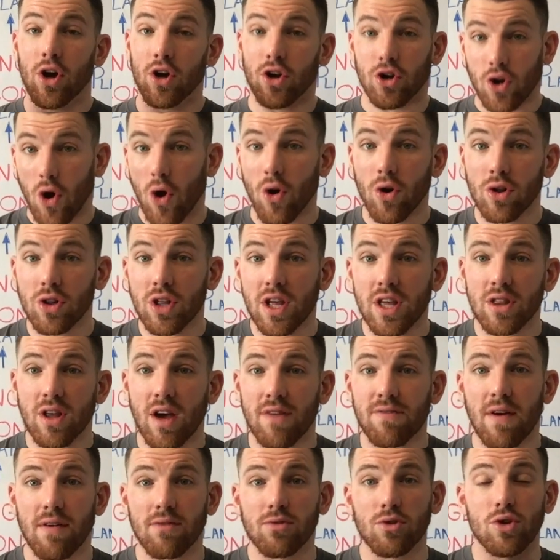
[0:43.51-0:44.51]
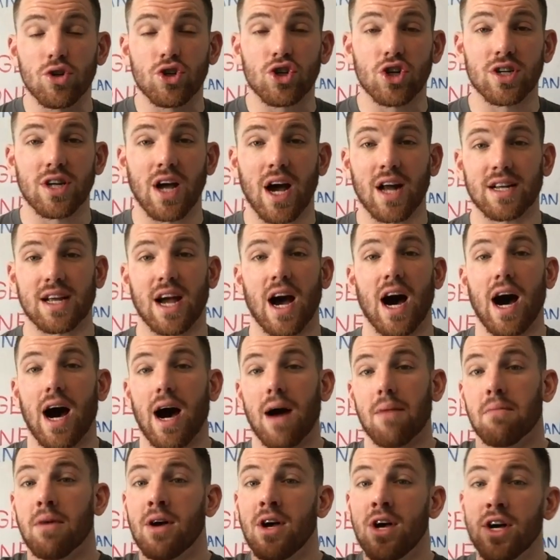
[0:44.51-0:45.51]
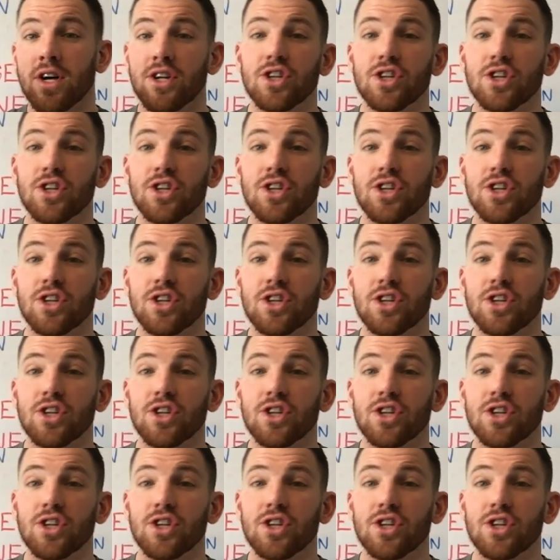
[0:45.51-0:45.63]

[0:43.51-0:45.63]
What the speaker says: go to leanliferevolution.com,